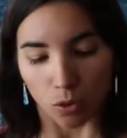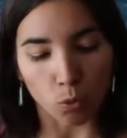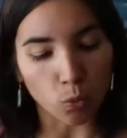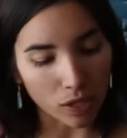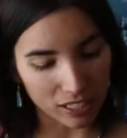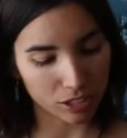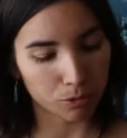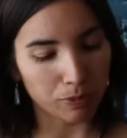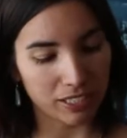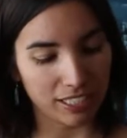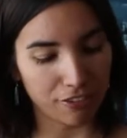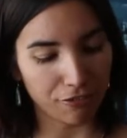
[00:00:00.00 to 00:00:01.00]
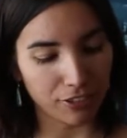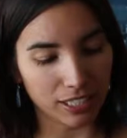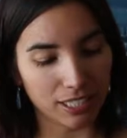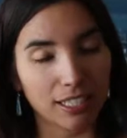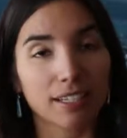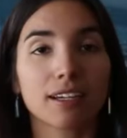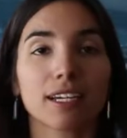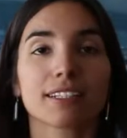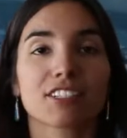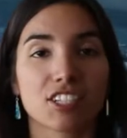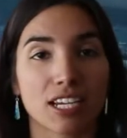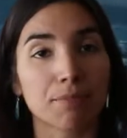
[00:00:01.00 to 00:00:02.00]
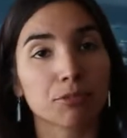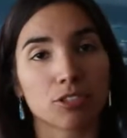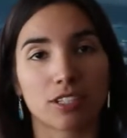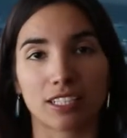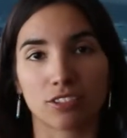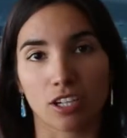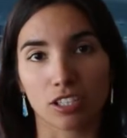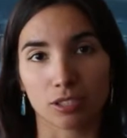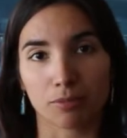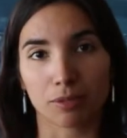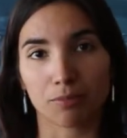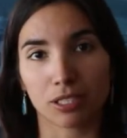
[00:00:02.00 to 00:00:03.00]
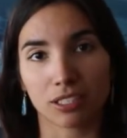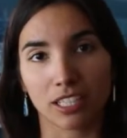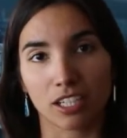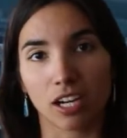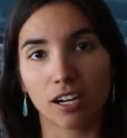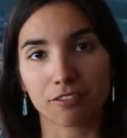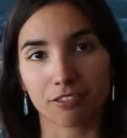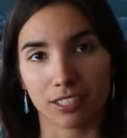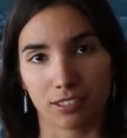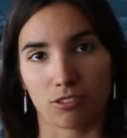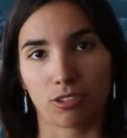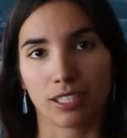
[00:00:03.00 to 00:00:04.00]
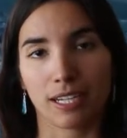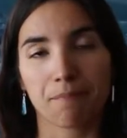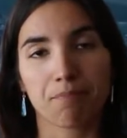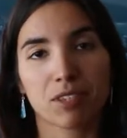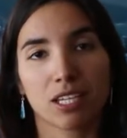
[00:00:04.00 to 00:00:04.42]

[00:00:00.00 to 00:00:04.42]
one specific chapter that talks about building confidence, okay?